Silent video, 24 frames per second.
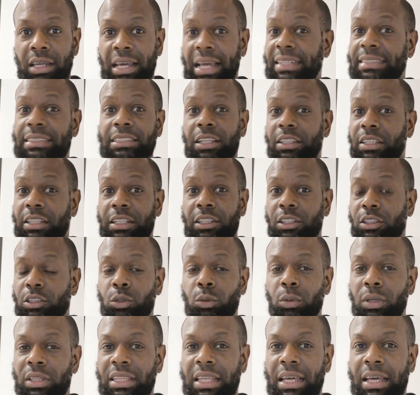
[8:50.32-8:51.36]
Has nothing to
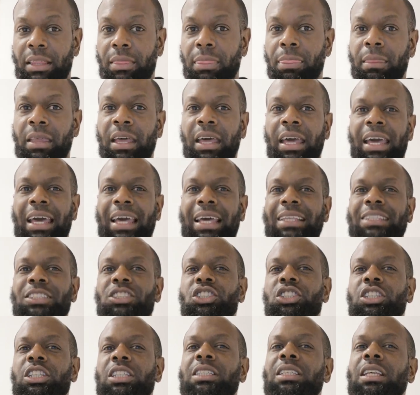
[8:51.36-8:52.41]
do with that. It's
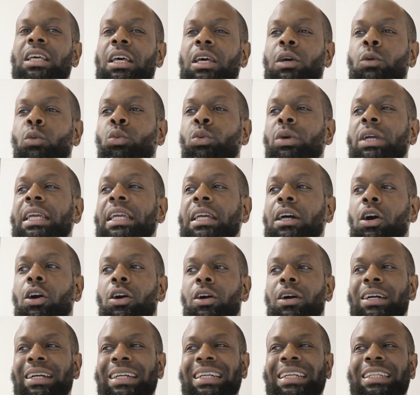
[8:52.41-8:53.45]
just we
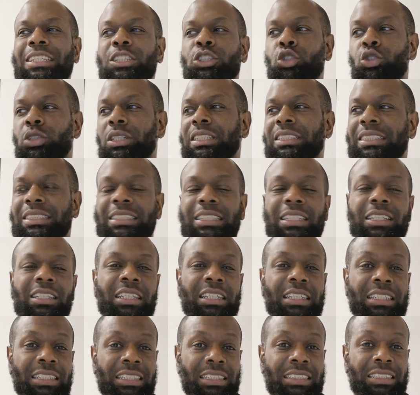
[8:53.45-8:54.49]
are
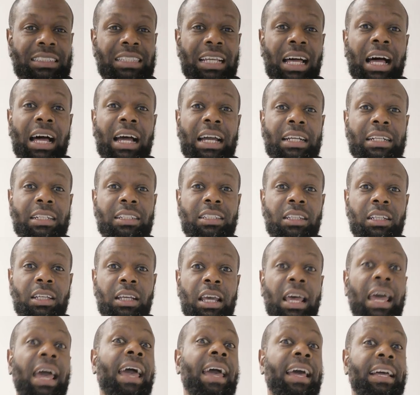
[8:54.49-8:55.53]
intrinsically designed
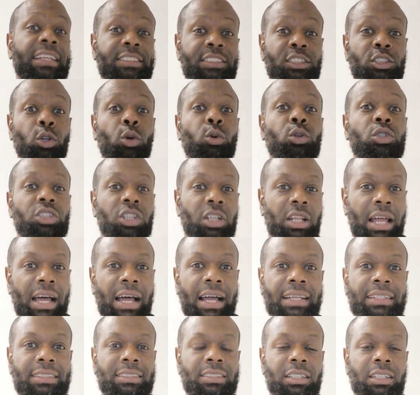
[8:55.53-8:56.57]
and
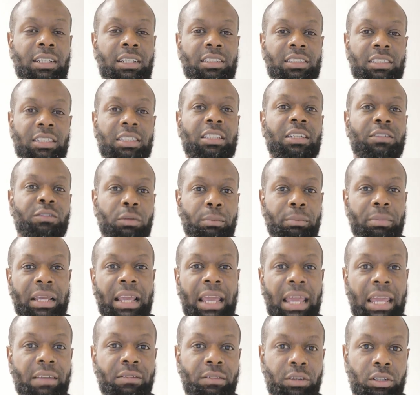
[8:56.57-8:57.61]
socialized to different
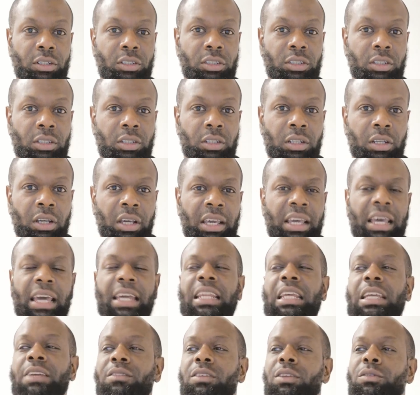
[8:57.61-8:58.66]
behaviors.
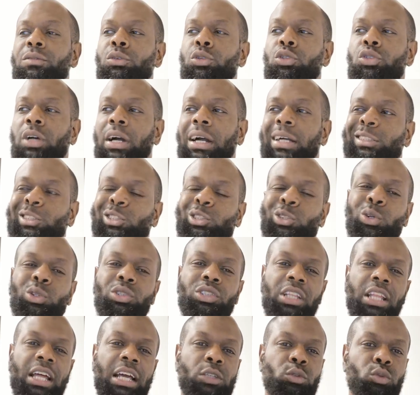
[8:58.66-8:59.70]
And even if you try and
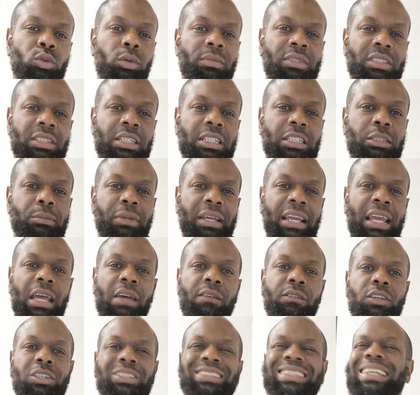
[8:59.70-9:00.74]
socialize women to these
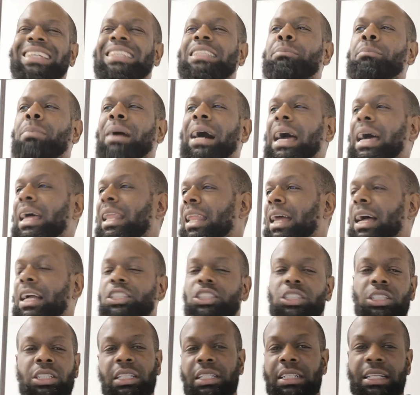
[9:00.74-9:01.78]
behaviors, it's
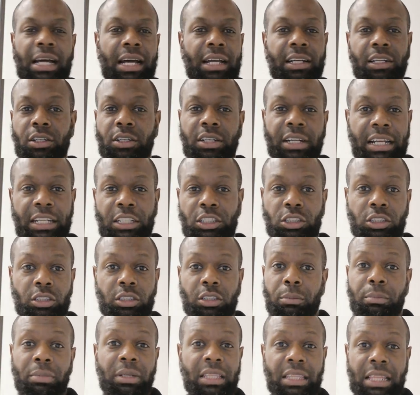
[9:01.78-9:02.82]
biologically not in their nature
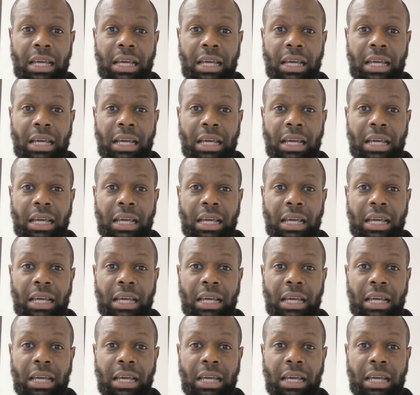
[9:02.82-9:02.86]
to be